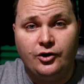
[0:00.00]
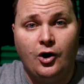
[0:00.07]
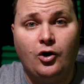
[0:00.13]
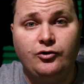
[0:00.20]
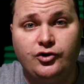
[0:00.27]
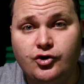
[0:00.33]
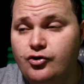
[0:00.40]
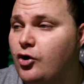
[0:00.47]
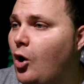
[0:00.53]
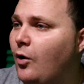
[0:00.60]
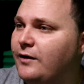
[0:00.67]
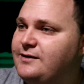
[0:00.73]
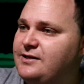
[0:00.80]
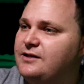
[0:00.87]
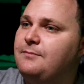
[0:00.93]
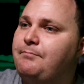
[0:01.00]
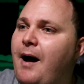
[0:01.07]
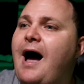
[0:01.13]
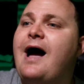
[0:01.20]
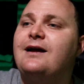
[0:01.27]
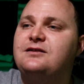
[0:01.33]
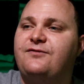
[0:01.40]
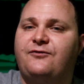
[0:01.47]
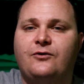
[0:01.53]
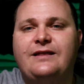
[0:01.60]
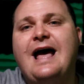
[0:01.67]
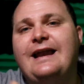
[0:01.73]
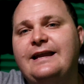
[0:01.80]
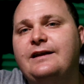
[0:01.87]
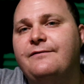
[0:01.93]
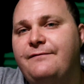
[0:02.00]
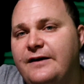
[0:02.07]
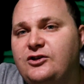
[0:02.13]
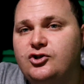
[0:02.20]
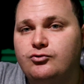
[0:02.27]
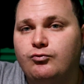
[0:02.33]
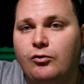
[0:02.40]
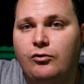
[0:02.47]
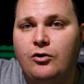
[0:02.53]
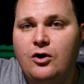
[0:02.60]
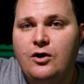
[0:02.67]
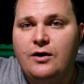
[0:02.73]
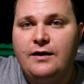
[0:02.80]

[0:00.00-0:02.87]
know, you going to the box for that individual,